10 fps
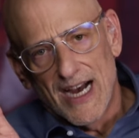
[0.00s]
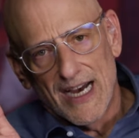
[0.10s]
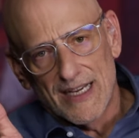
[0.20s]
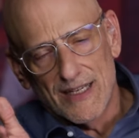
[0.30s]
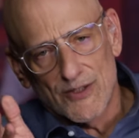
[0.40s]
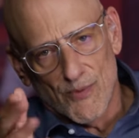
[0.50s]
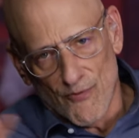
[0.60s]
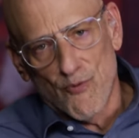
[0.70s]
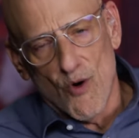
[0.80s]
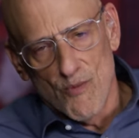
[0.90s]
to
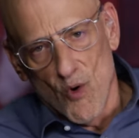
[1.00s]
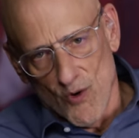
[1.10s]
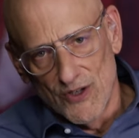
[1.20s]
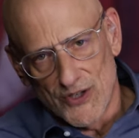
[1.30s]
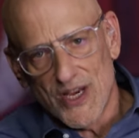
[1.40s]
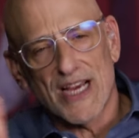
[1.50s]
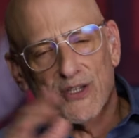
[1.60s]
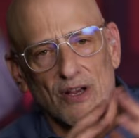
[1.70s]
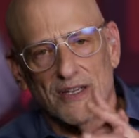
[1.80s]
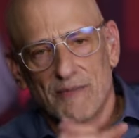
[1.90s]
perform oral
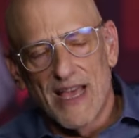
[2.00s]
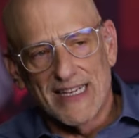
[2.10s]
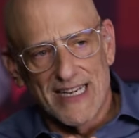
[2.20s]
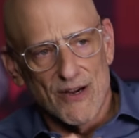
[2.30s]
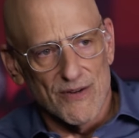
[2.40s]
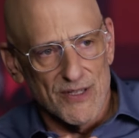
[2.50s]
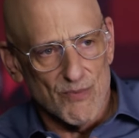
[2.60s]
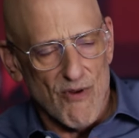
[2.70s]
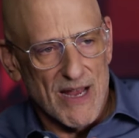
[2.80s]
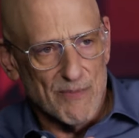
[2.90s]
sex on him, and here
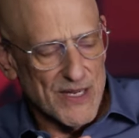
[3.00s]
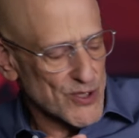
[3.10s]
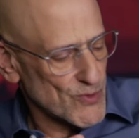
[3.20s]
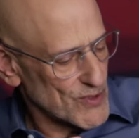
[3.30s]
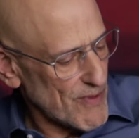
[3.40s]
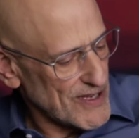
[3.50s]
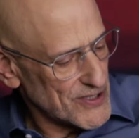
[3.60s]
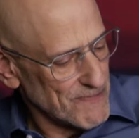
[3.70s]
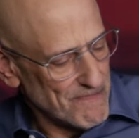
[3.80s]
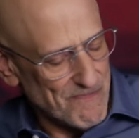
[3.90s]
is Brad Pitt's response.